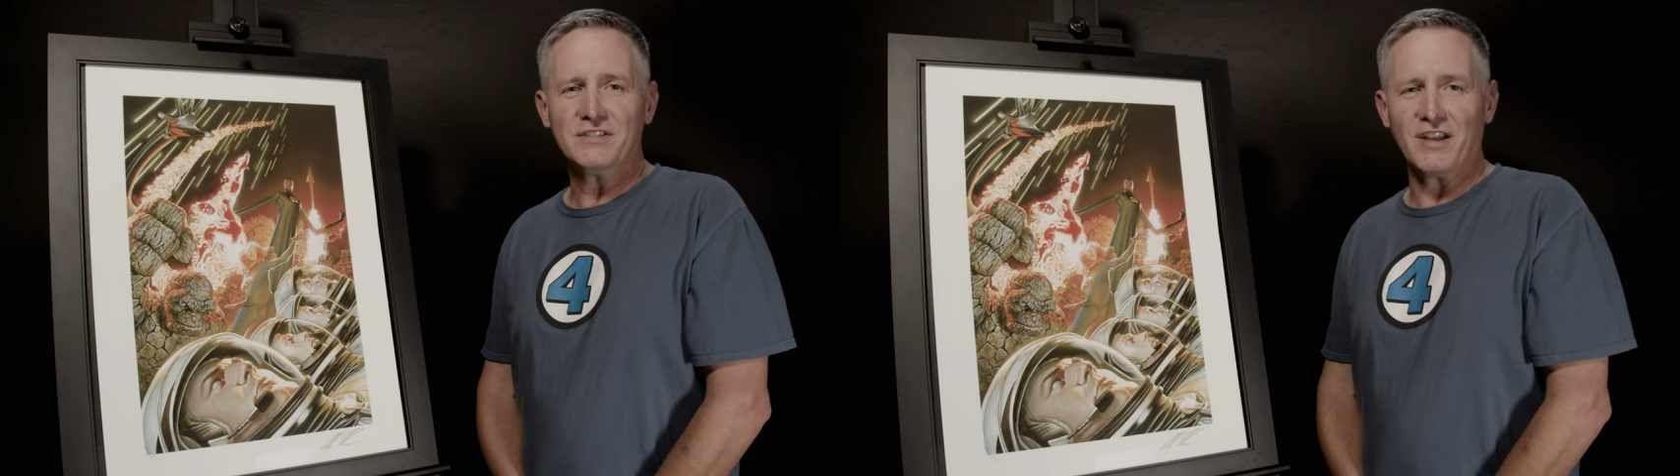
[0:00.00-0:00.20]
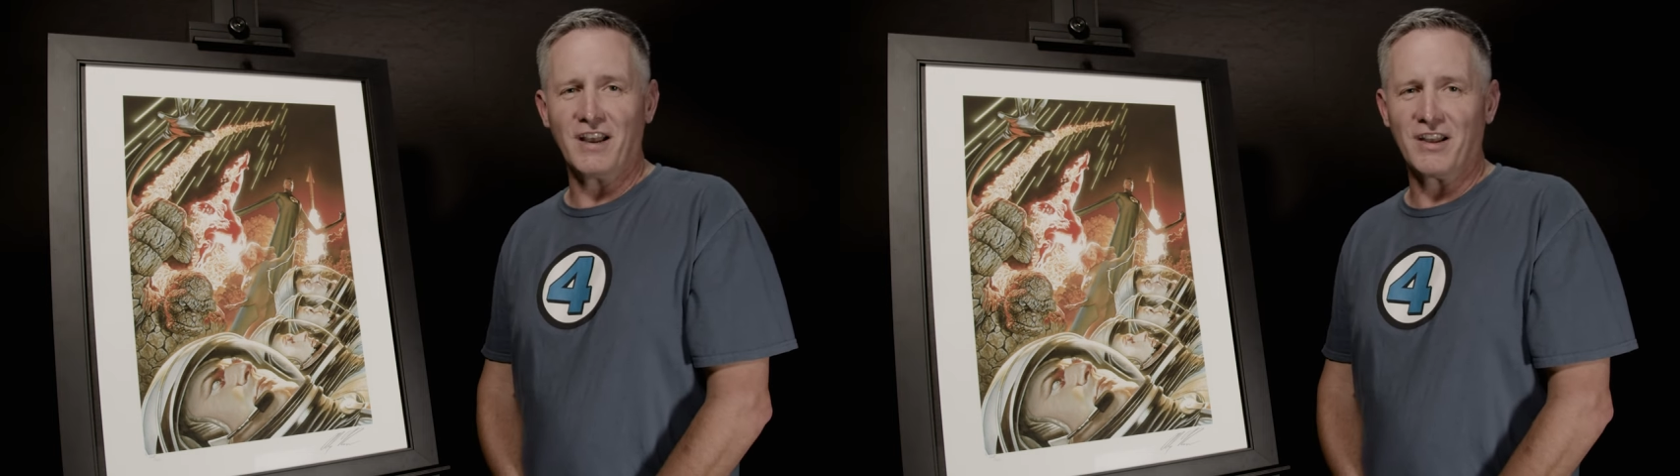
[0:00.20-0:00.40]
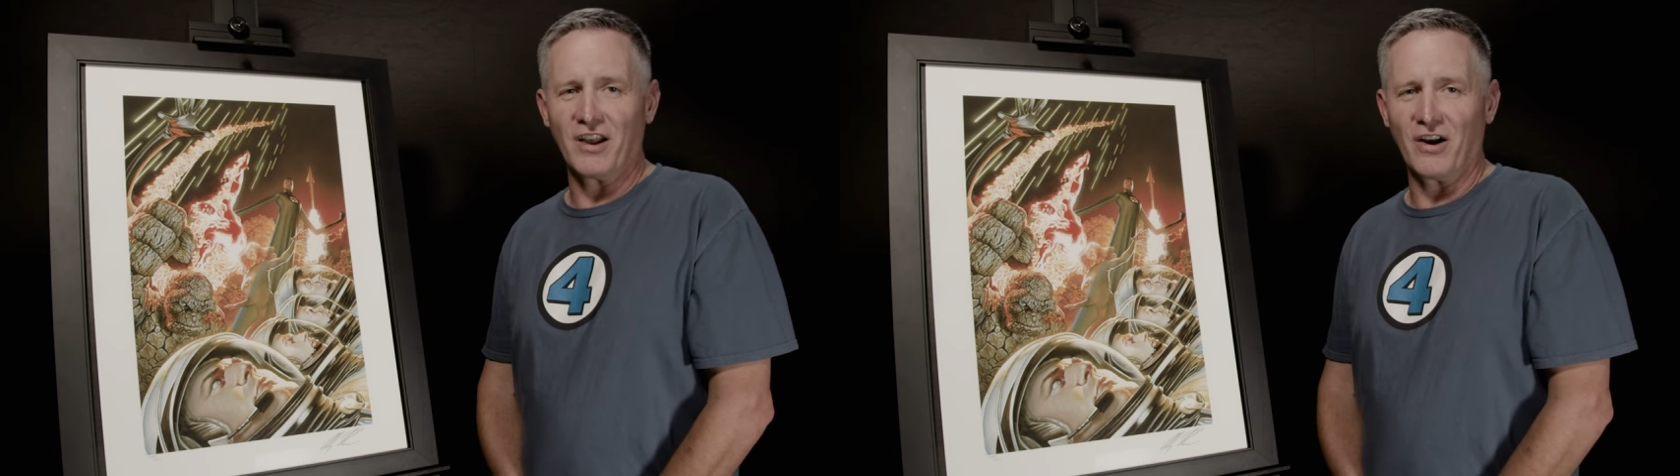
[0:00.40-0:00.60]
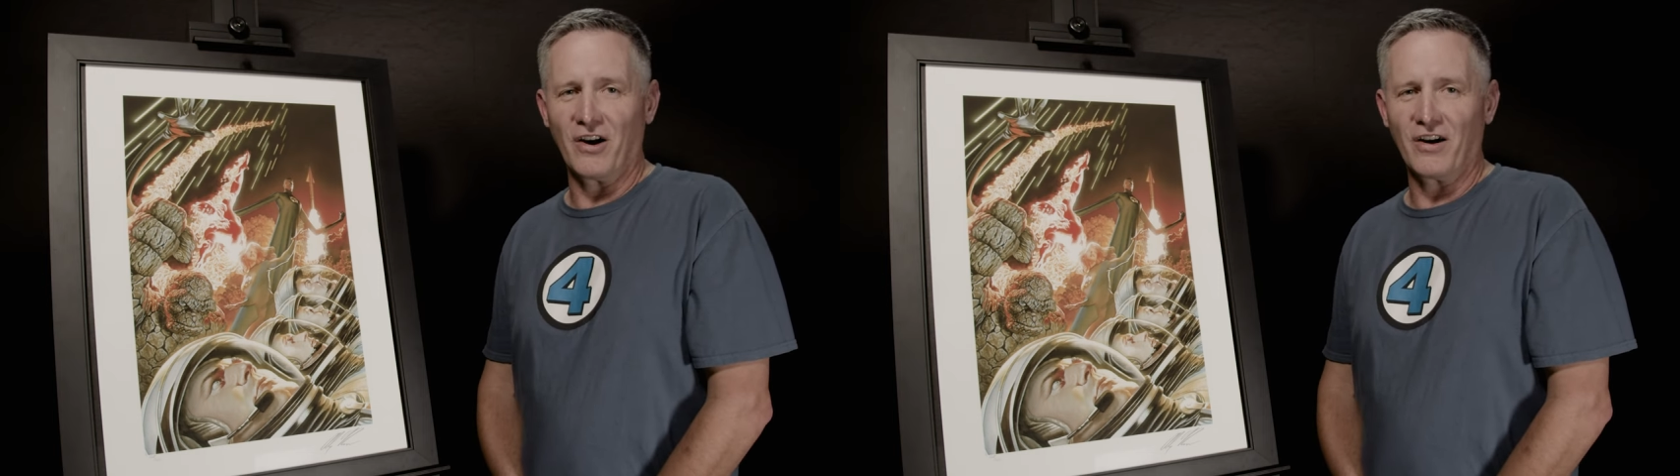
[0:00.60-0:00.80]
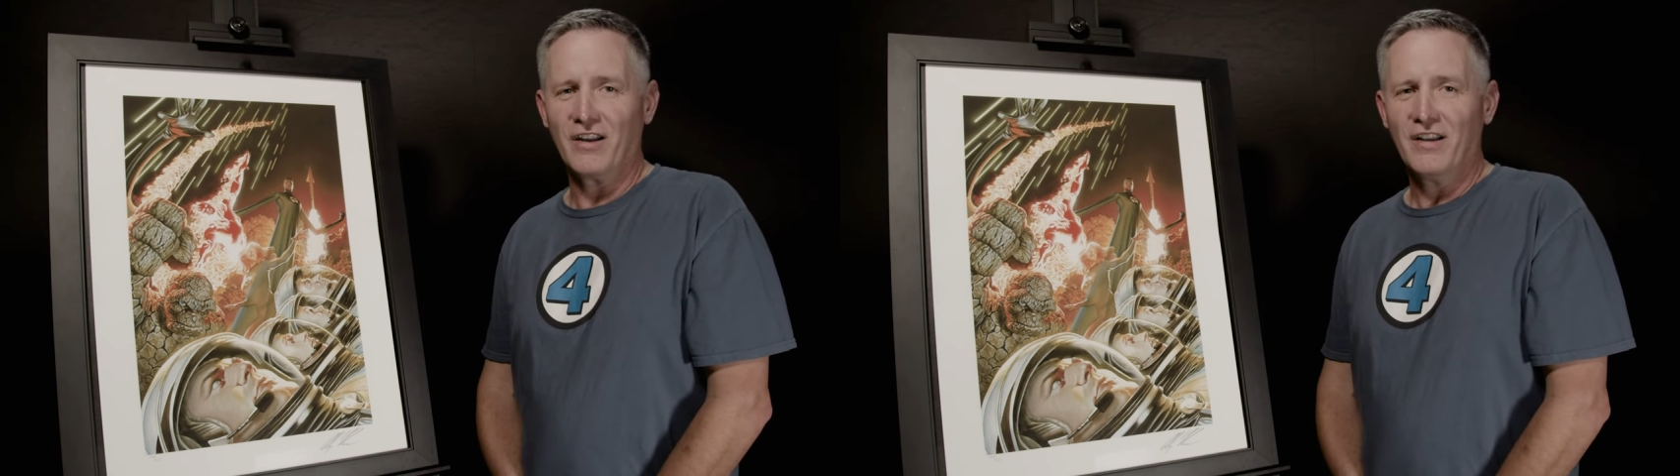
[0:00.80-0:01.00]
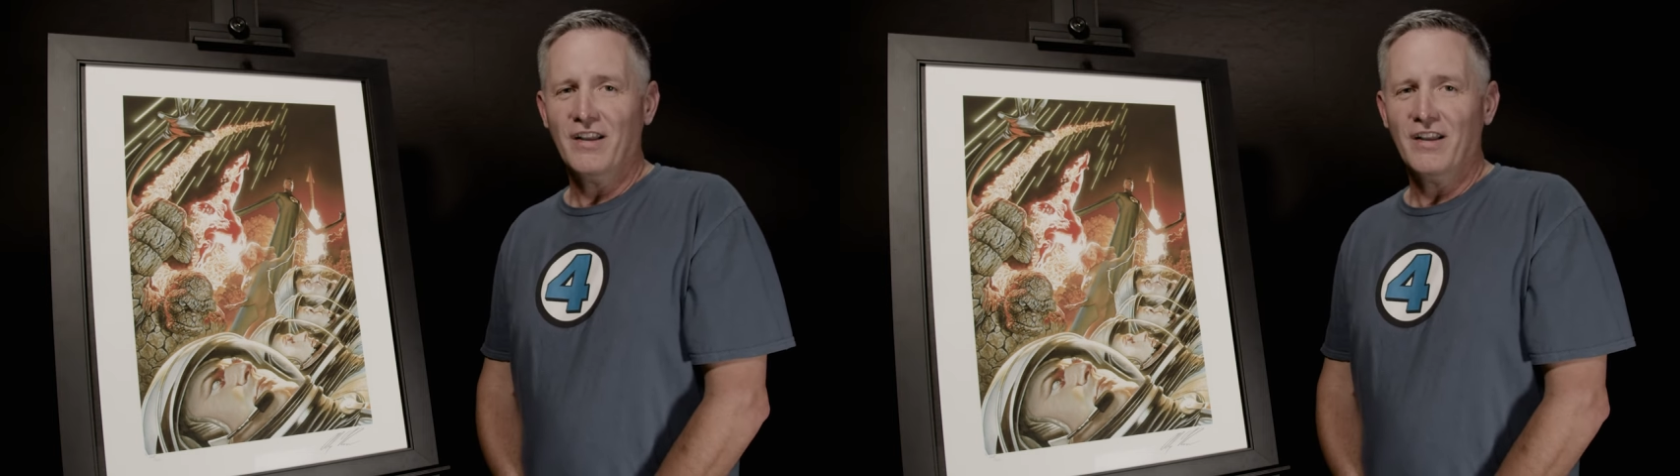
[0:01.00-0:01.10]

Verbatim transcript: take care,